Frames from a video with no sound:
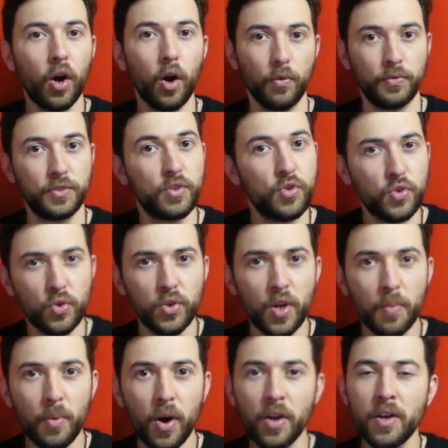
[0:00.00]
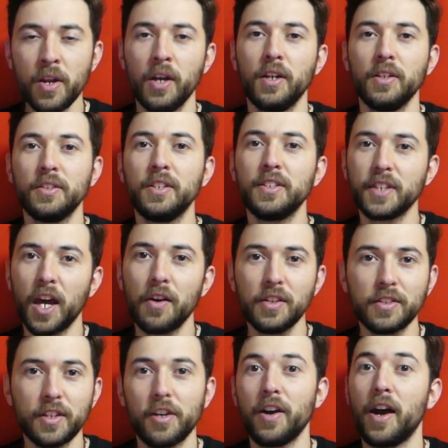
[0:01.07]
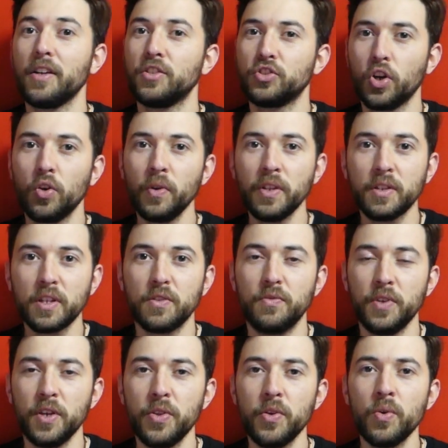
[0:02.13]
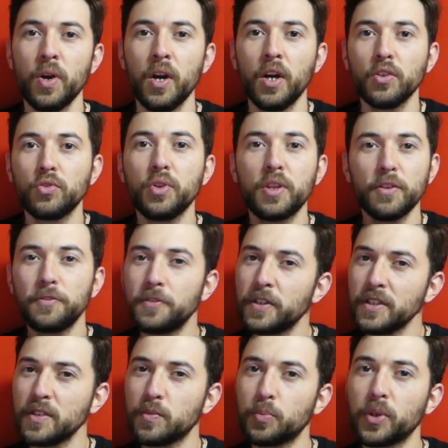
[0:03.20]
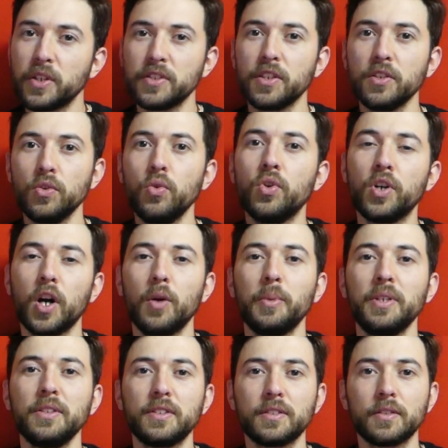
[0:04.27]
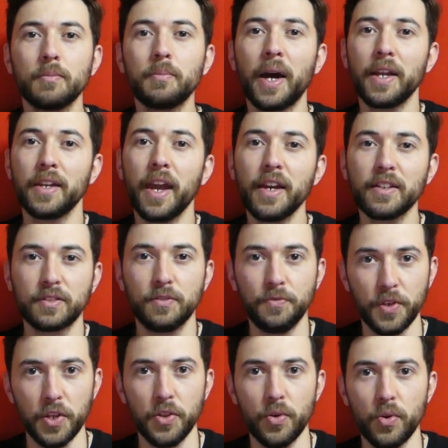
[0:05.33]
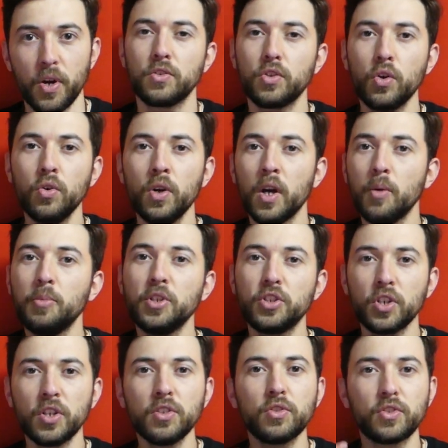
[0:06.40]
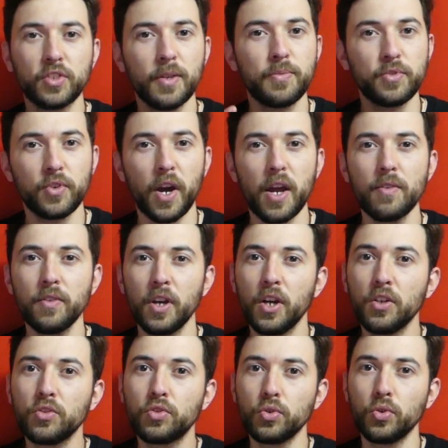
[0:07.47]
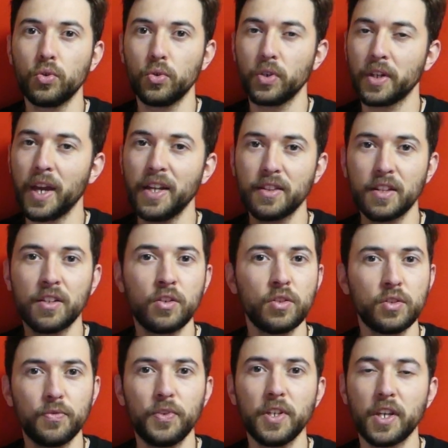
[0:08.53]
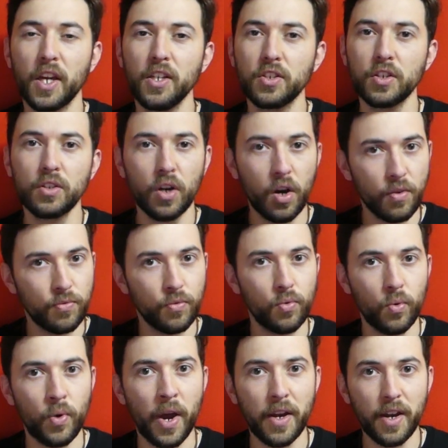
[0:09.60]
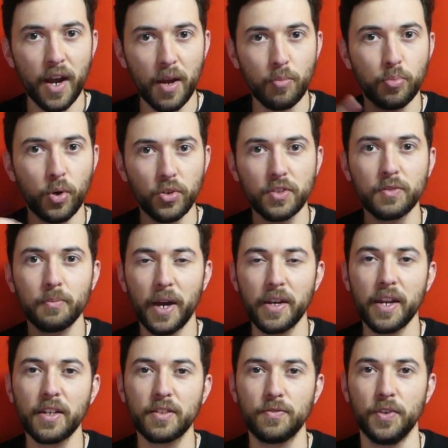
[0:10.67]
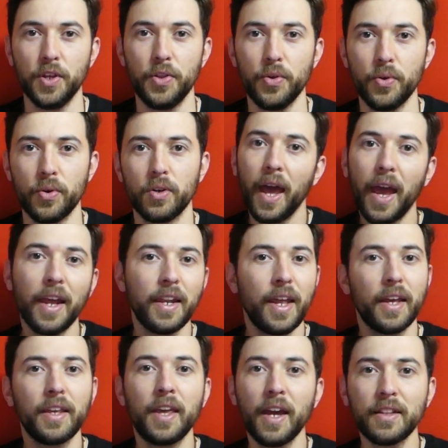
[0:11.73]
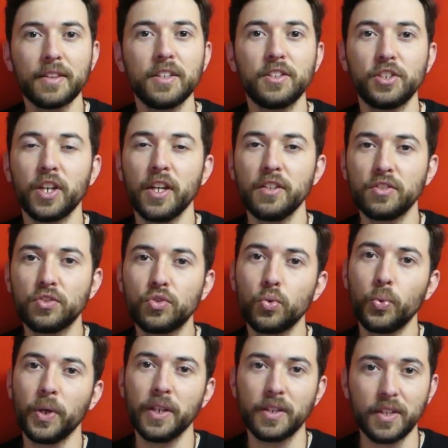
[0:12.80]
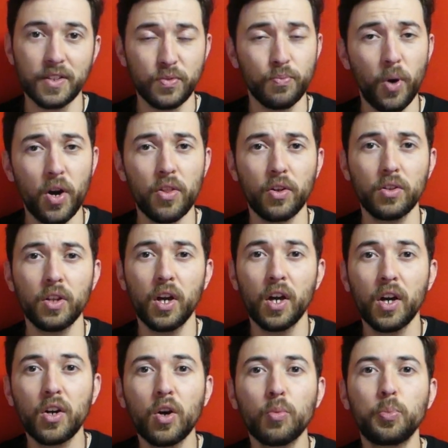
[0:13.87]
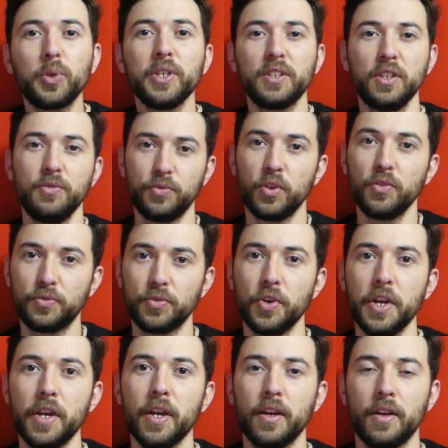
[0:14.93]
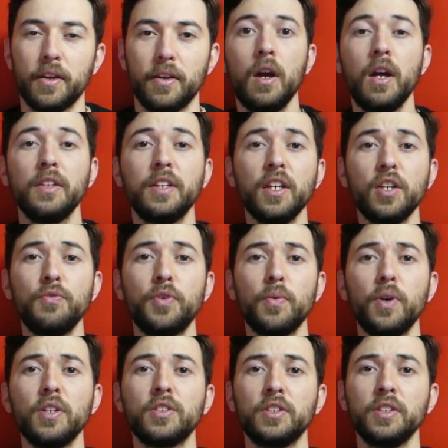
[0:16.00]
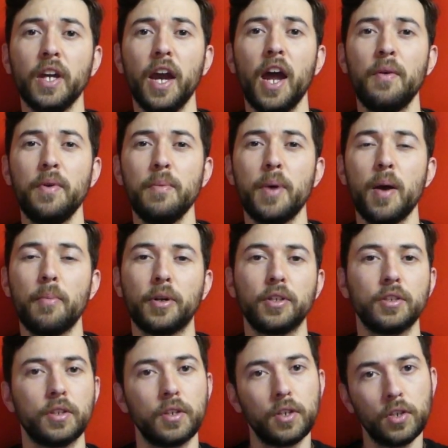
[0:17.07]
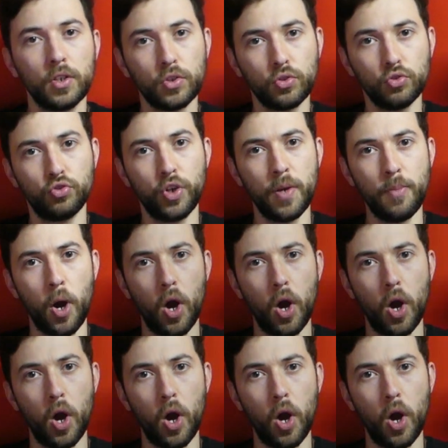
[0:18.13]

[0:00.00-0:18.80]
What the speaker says: of Tsunomon, this character I show in this video, to the first person who comments my next video. So be sure to subscribe to get the notification of when I post my next video and get the chance to win this model completely for free. Thank you for watching, and remember, dream